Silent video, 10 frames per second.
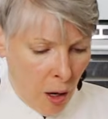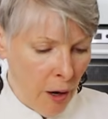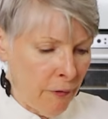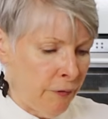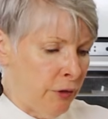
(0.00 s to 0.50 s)

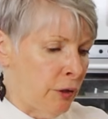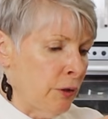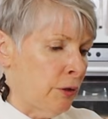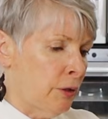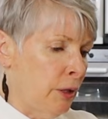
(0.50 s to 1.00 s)
of
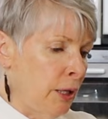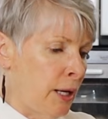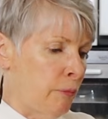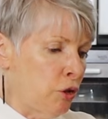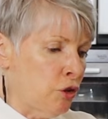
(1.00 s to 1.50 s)
the
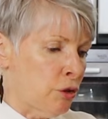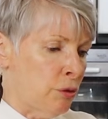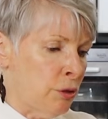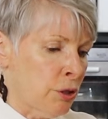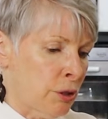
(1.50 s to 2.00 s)
lemon
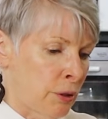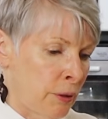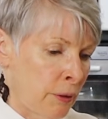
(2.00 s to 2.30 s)
juice.